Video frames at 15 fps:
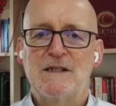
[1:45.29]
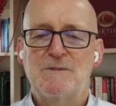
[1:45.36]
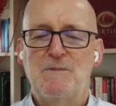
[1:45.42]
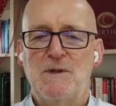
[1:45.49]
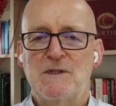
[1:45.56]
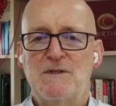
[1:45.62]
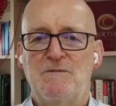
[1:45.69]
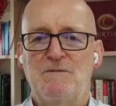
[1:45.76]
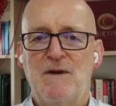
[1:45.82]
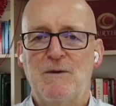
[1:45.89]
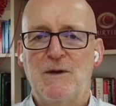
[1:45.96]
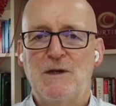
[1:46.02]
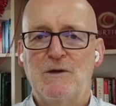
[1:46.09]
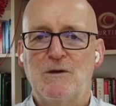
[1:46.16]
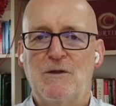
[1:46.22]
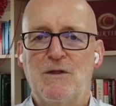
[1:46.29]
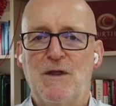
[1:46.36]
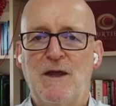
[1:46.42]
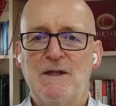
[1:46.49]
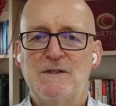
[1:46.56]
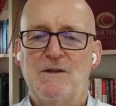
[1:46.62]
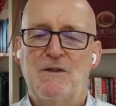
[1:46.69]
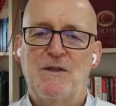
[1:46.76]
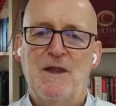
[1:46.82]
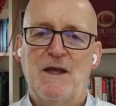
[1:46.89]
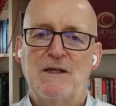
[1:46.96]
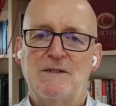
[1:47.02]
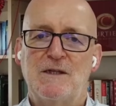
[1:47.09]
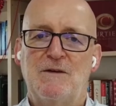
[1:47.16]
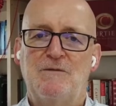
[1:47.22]
There's been some very good things and
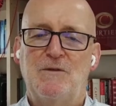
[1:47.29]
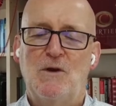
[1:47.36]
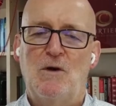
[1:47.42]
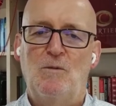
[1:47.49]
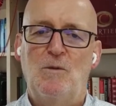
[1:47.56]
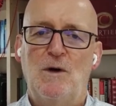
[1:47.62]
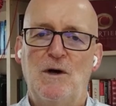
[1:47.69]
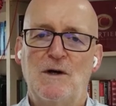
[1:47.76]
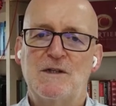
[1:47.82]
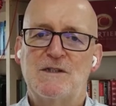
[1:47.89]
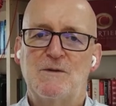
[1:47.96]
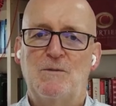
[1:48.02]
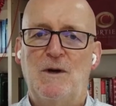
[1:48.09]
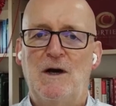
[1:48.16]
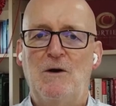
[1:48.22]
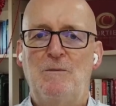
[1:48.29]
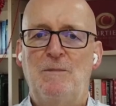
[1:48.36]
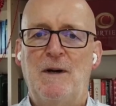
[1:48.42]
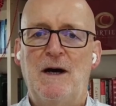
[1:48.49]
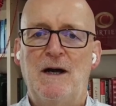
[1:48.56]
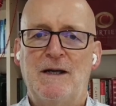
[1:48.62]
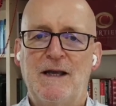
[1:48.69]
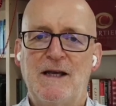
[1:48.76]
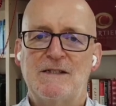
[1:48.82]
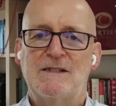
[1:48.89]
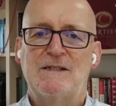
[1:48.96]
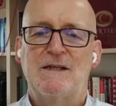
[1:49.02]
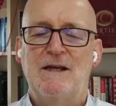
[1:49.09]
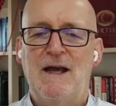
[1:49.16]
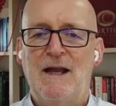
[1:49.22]
things that have not worked so well. But I
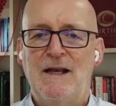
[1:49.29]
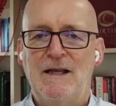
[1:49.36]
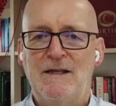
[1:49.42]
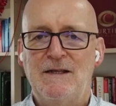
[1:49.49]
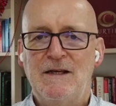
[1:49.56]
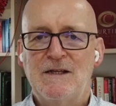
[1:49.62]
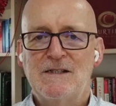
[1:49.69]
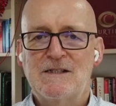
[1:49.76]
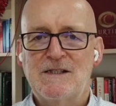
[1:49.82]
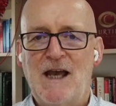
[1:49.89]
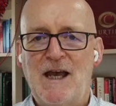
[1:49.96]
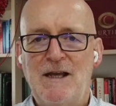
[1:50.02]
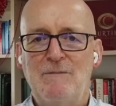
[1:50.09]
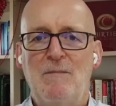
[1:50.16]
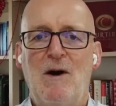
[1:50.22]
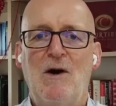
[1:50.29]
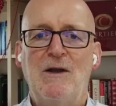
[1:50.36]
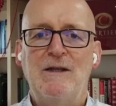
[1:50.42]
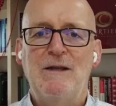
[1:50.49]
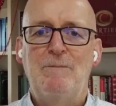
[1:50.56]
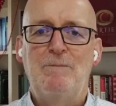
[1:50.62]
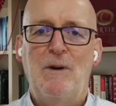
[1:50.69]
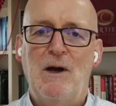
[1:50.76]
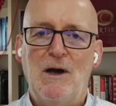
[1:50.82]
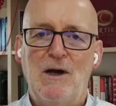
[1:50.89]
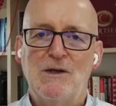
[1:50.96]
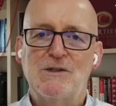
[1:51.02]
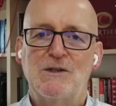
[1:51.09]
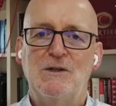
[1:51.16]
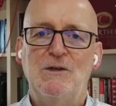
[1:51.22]
guess that any sane-minded
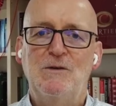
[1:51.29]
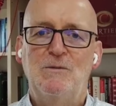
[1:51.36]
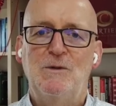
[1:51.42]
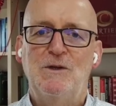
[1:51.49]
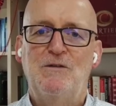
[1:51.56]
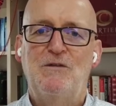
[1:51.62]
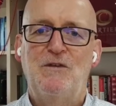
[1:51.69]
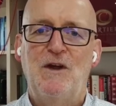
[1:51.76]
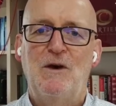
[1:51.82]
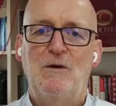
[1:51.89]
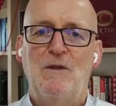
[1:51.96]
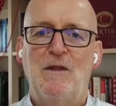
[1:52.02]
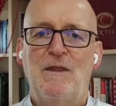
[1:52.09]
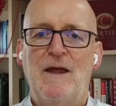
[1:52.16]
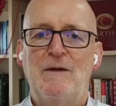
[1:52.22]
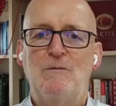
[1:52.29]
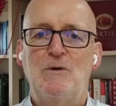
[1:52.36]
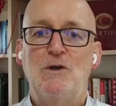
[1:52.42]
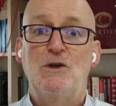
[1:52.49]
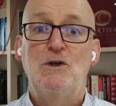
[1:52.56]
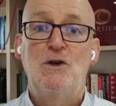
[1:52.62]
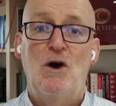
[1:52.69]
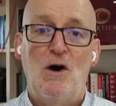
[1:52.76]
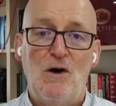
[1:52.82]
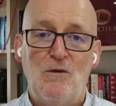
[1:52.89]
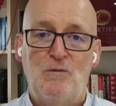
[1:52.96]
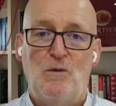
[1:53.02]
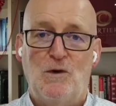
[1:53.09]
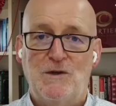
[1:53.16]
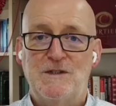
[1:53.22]
person would feel that they would not
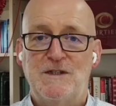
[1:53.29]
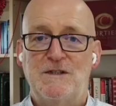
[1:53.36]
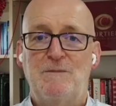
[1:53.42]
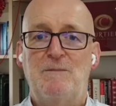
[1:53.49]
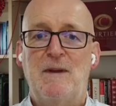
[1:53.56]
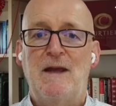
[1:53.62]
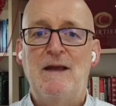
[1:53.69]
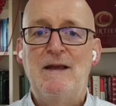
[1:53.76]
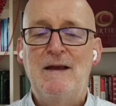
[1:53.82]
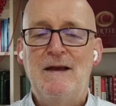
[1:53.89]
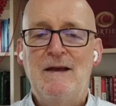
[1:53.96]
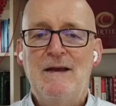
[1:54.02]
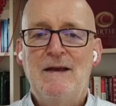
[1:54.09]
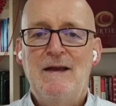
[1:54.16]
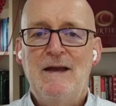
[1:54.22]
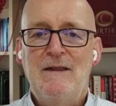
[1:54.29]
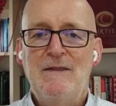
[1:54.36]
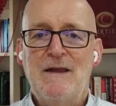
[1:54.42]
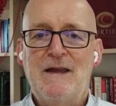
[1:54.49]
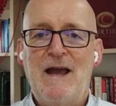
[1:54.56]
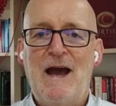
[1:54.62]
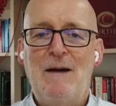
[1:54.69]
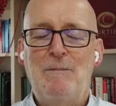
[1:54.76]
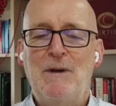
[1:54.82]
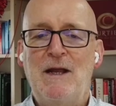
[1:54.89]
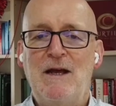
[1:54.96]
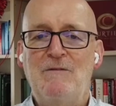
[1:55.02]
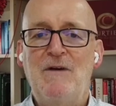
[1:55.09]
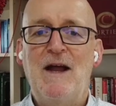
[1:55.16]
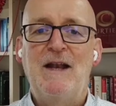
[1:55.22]
have wanted to be in the
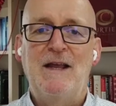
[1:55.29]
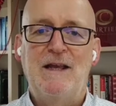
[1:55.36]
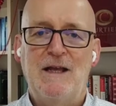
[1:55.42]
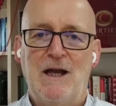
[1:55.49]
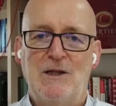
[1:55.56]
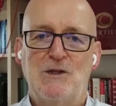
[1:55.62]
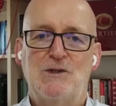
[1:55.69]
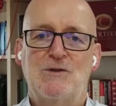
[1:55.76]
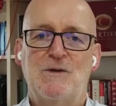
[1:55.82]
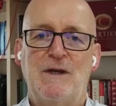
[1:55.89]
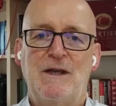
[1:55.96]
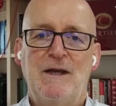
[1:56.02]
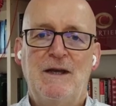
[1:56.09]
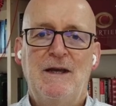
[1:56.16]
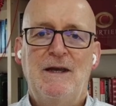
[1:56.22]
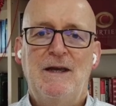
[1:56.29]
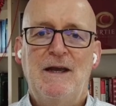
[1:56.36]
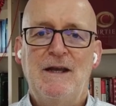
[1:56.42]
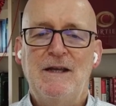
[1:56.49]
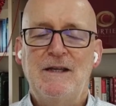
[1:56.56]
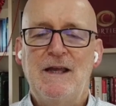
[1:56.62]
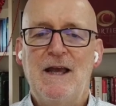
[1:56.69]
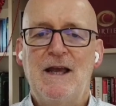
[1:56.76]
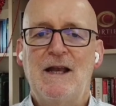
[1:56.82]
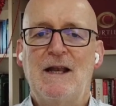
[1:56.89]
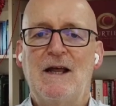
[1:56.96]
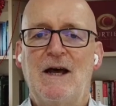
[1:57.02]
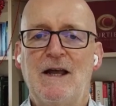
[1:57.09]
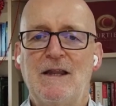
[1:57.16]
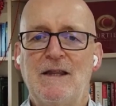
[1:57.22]
cabinet of any country in a year
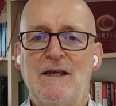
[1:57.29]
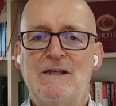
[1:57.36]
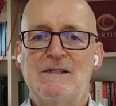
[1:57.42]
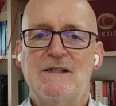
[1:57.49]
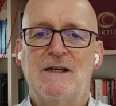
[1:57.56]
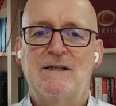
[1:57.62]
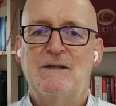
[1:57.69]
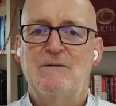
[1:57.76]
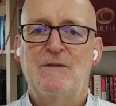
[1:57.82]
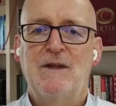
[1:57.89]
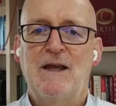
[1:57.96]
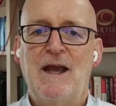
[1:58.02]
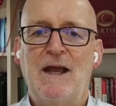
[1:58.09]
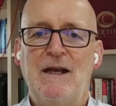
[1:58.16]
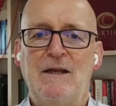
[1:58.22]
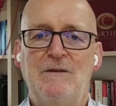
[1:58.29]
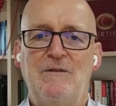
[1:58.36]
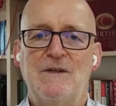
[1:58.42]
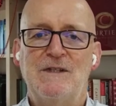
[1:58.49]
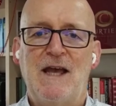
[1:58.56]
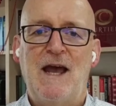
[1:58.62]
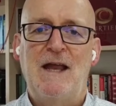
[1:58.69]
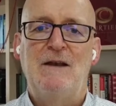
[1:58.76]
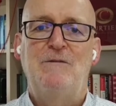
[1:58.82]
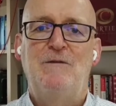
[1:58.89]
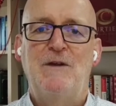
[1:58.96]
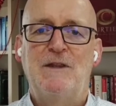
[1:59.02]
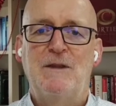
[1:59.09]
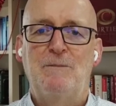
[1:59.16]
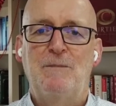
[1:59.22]
like this. I don't think any of us
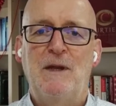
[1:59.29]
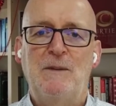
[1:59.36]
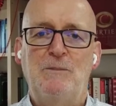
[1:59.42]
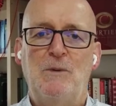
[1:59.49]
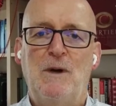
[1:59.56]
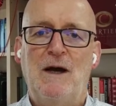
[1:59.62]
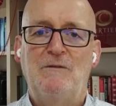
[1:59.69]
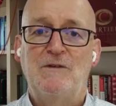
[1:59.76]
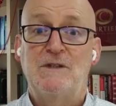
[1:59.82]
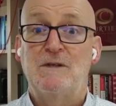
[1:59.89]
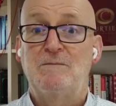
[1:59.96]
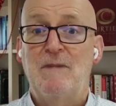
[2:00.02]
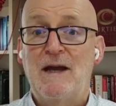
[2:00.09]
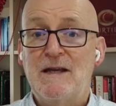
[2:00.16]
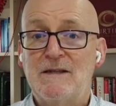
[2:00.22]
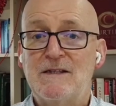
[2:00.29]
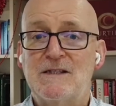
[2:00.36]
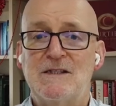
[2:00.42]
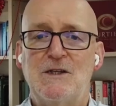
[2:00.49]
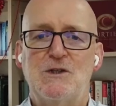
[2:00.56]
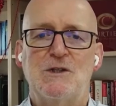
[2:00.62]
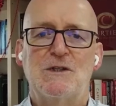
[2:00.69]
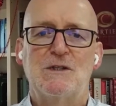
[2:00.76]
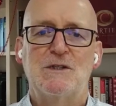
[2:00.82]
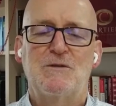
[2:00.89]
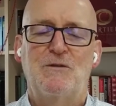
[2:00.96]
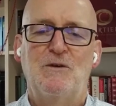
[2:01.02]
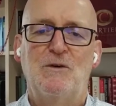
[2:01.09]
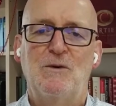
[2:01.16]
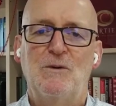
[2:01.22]
envied the people having to make decisions
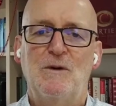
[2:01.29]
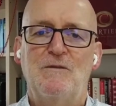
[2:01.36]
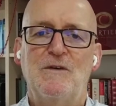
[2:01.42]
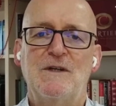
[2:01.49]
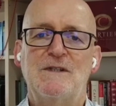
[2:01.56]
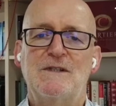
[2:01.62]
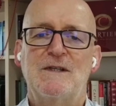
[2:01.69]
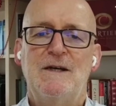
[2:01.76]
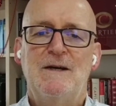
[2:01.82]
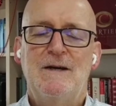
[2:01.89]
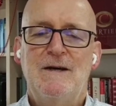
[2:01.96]
for all of us.